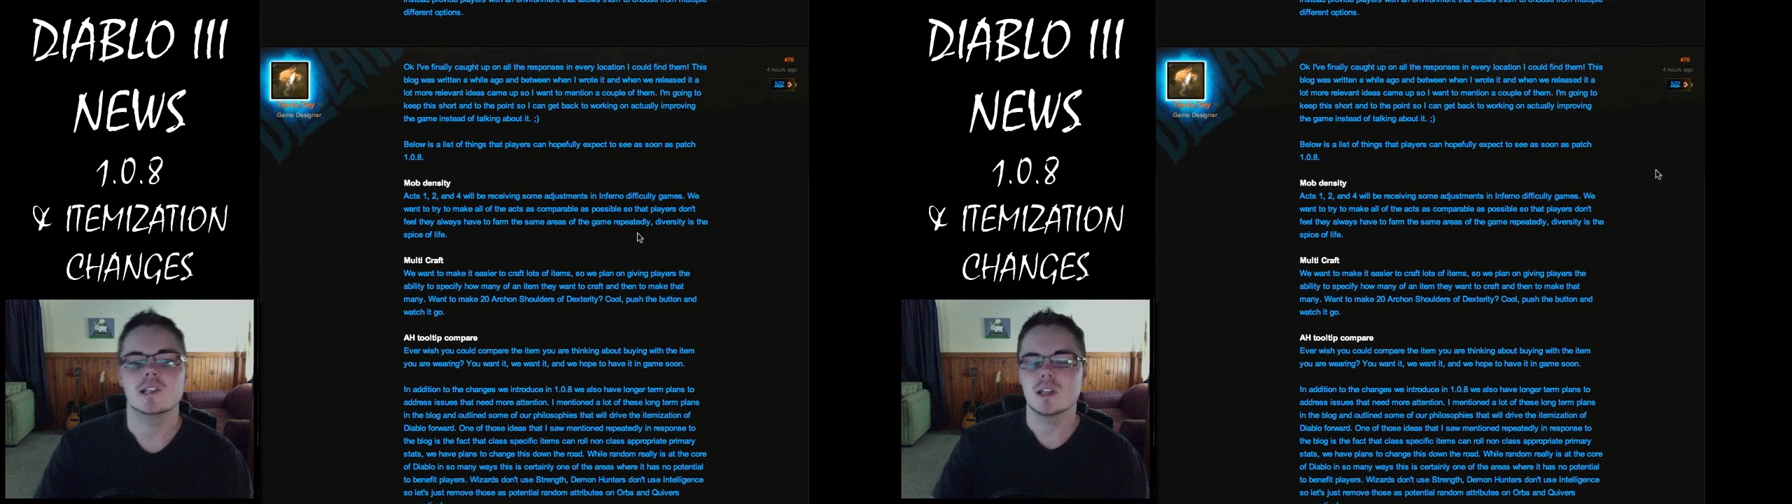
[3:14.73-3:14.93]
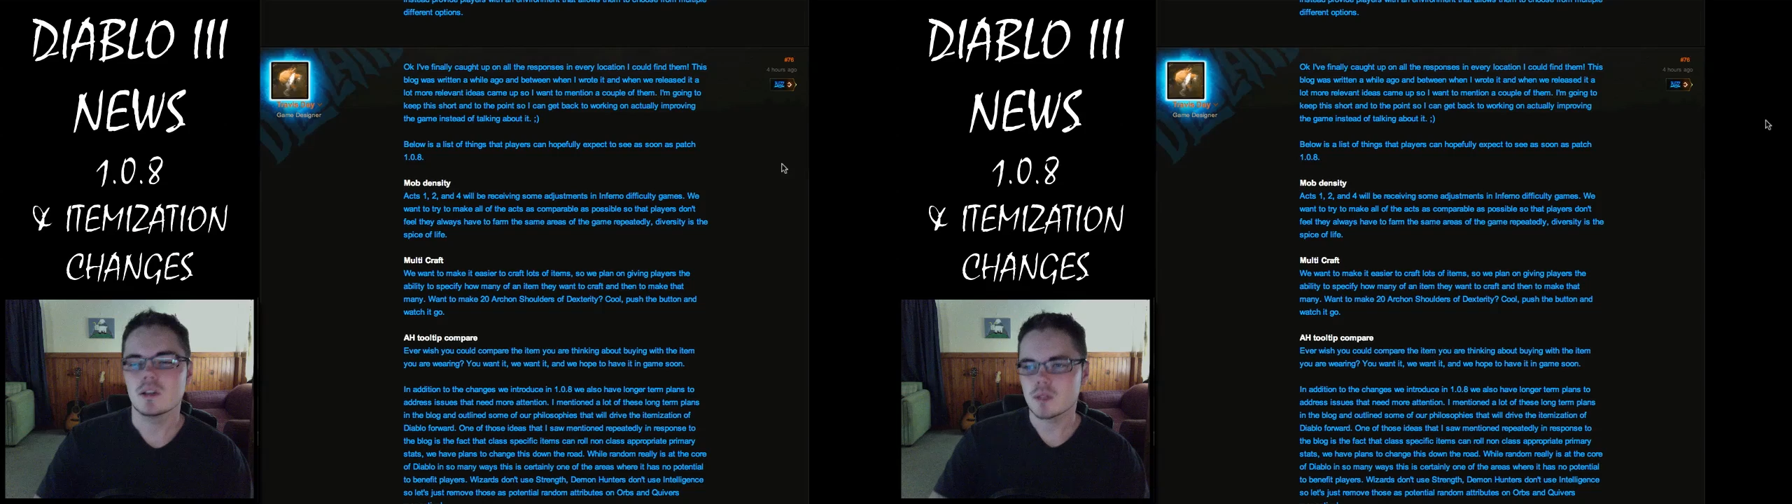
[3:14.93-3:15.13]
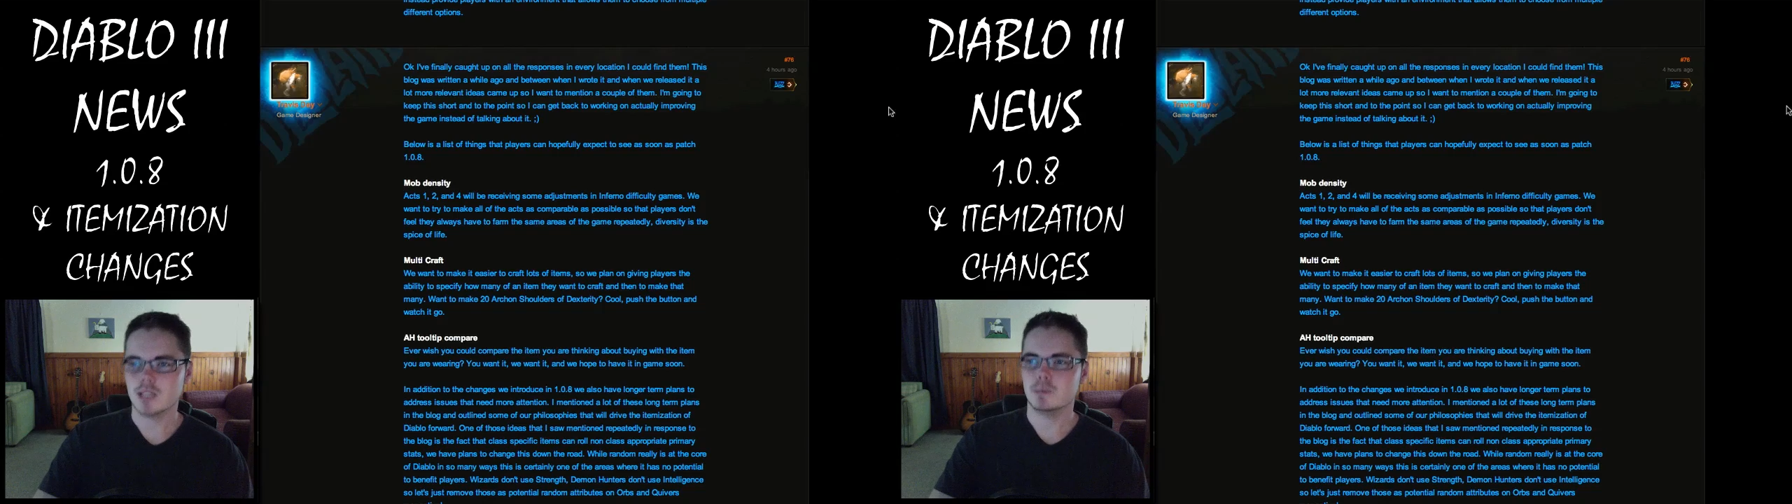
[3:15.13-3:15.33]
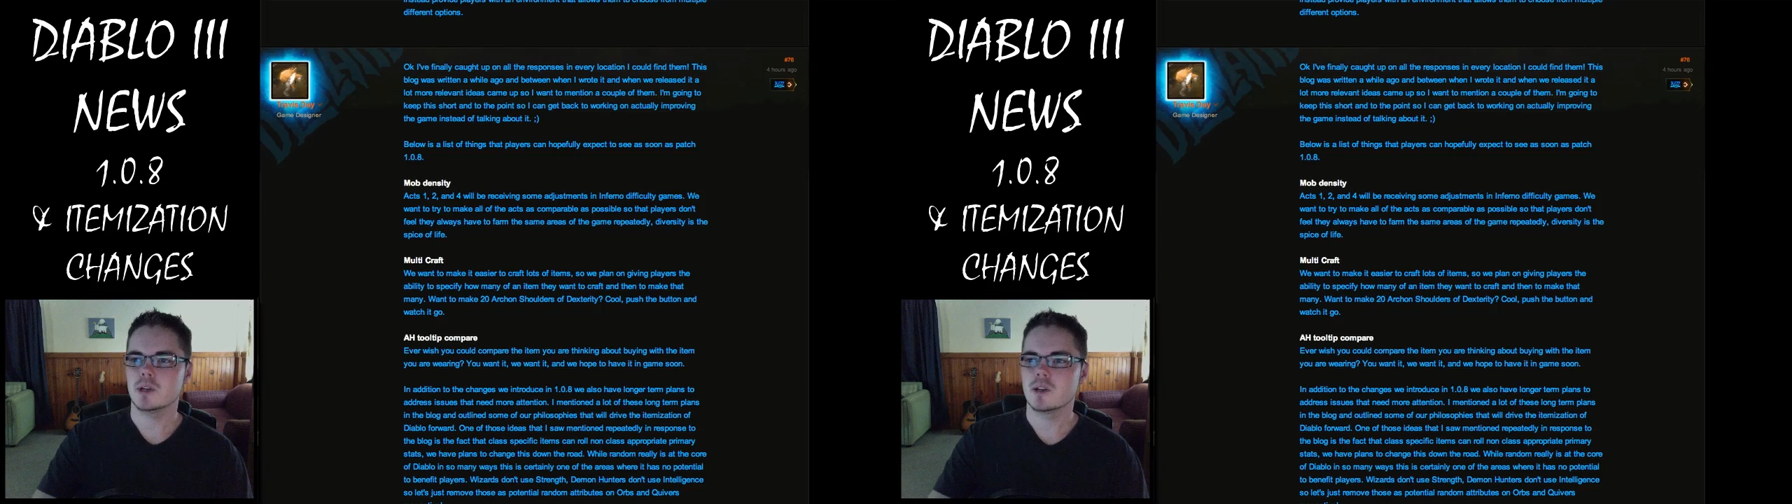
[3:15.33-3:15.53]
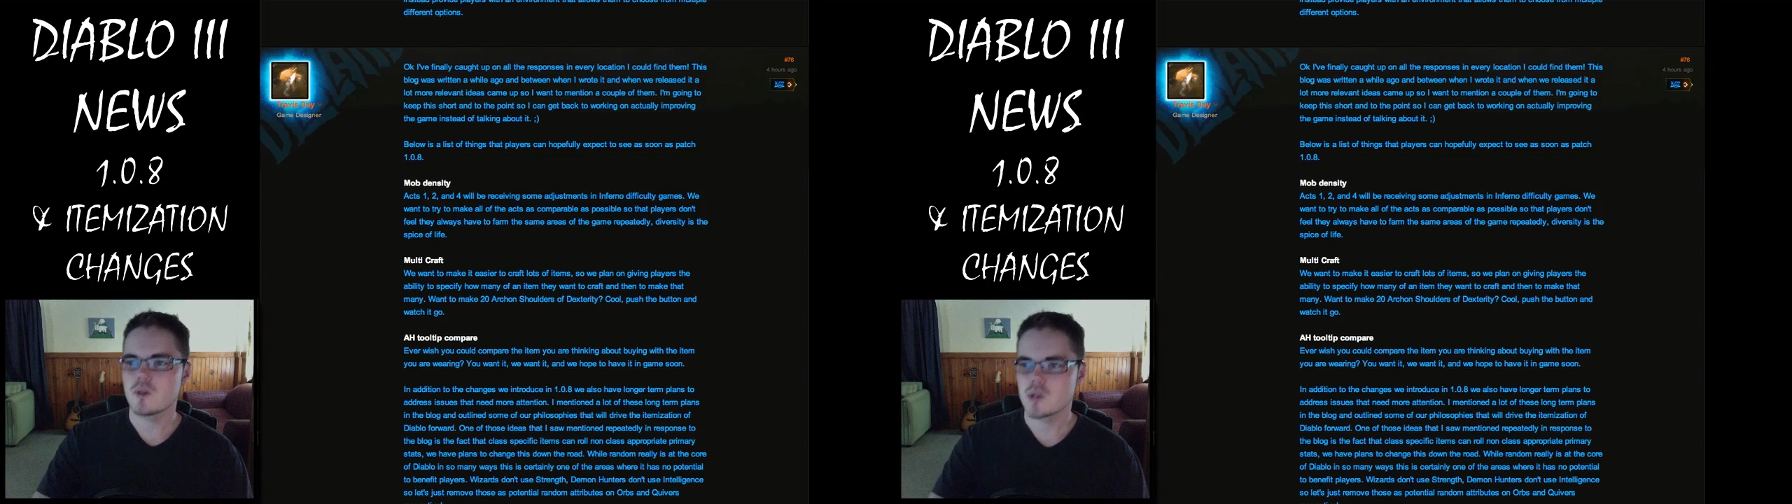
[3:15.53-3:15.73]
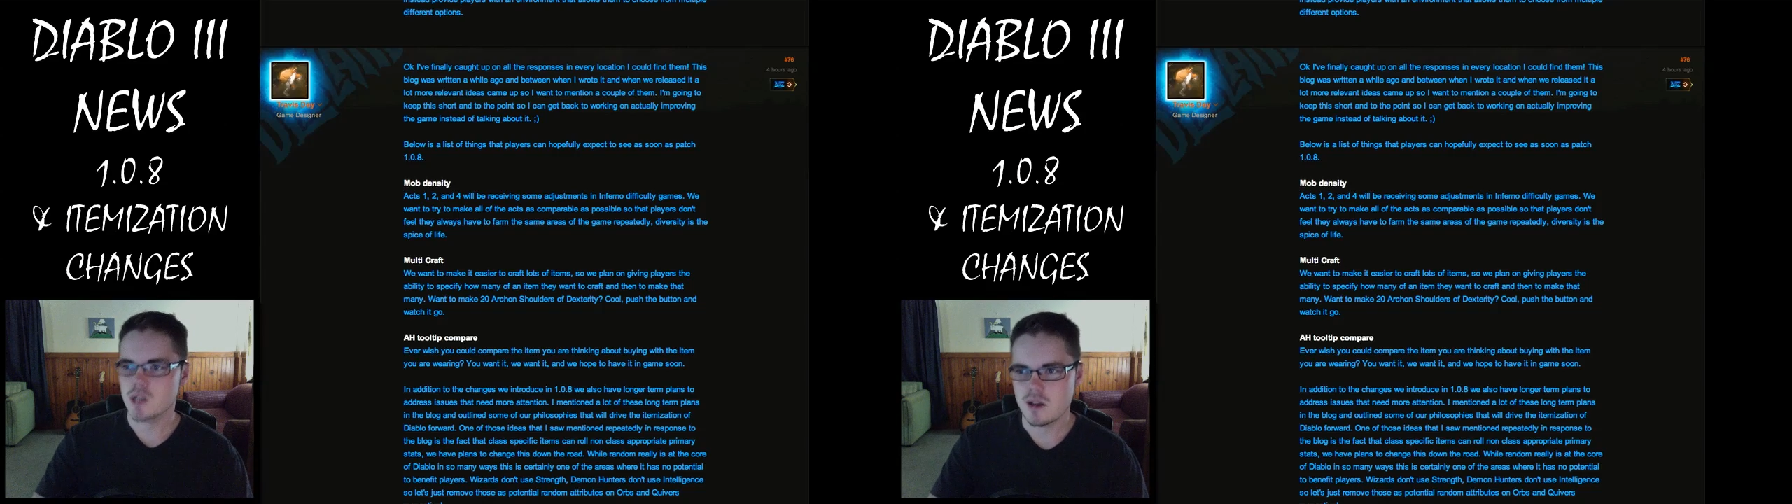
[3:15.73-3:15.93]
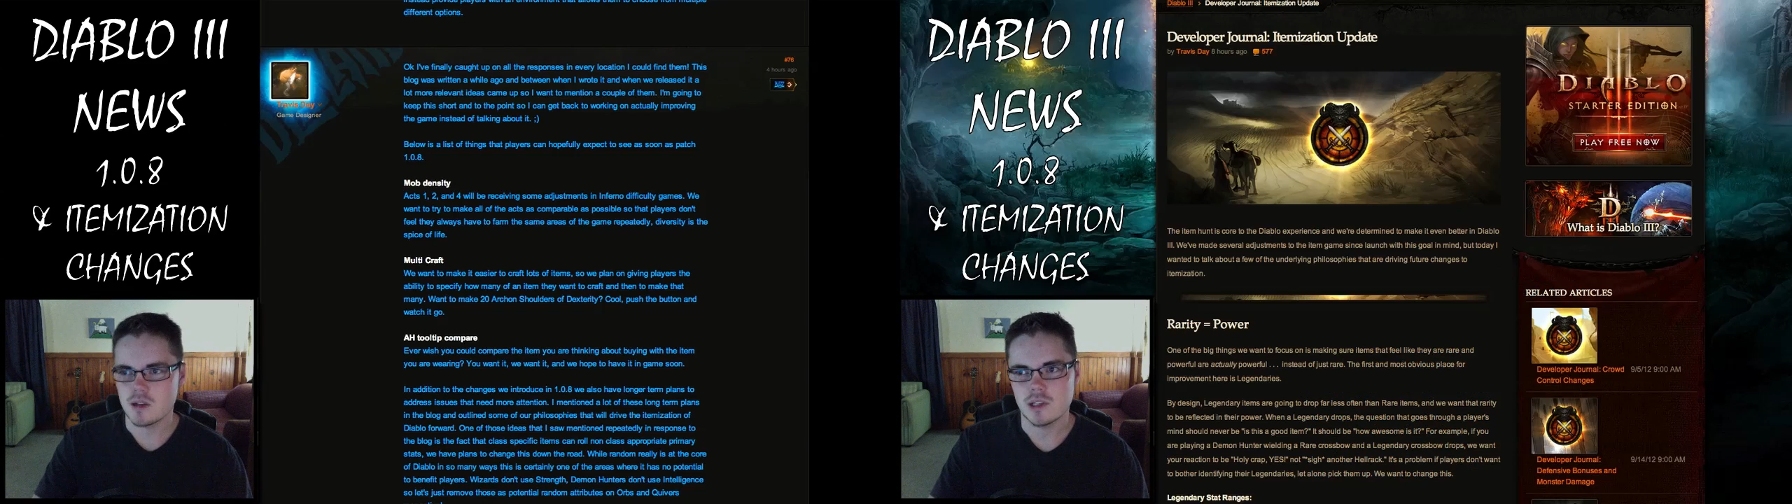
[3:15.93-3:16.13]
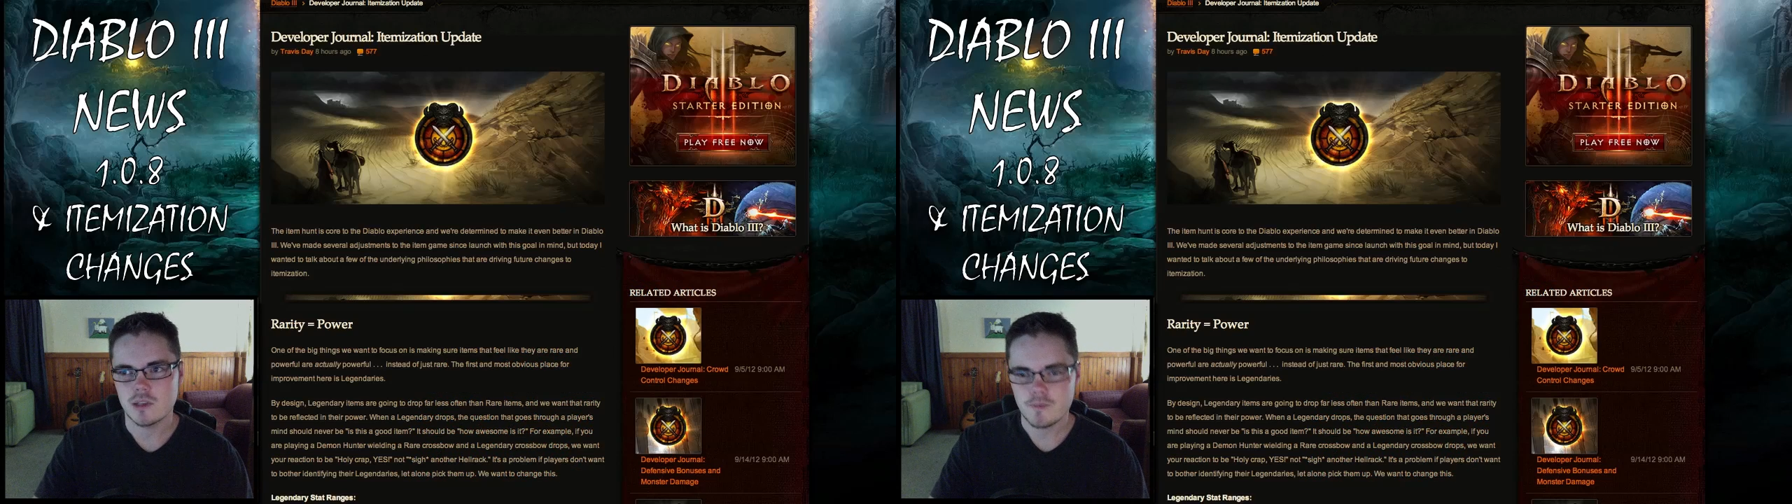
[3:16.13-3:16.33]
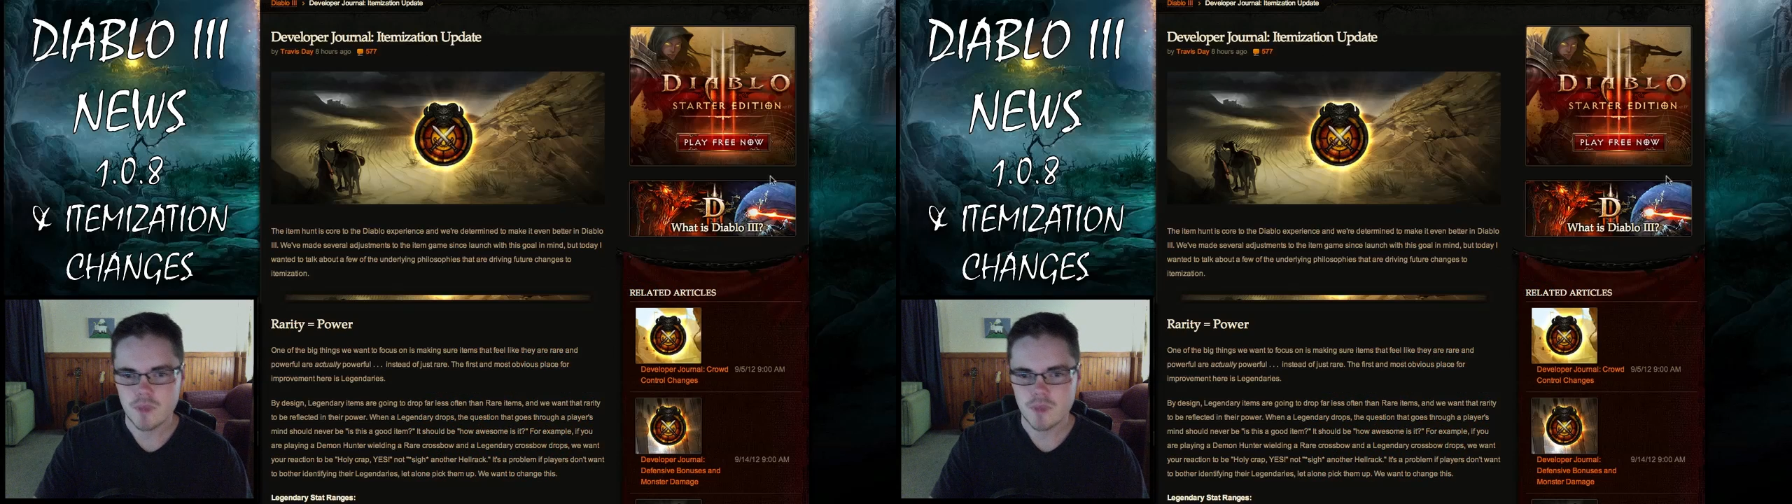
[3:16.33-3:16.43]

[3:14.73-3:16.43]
So that's pretty cool changes.